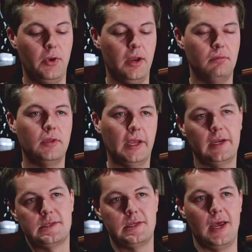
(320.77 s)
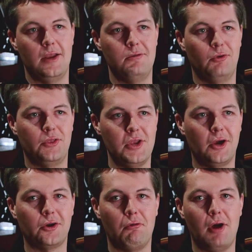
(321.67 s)
But like I said, with a
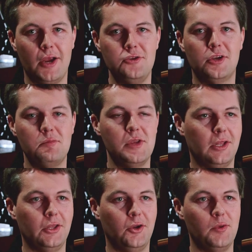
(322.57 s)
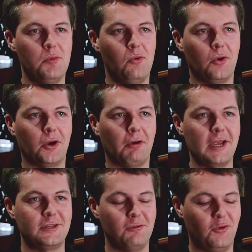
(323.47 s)
younger wine, you can be a little bit more
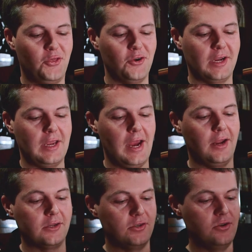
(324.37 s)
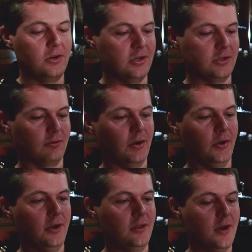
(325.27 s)
aggressive with your decanting. So you can just
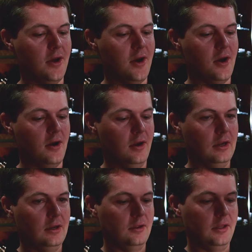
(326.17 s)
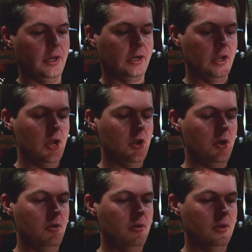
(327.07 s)
throw it in there, let it
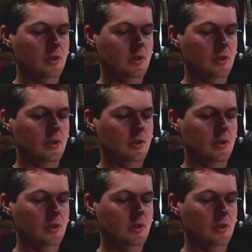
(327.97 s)
go.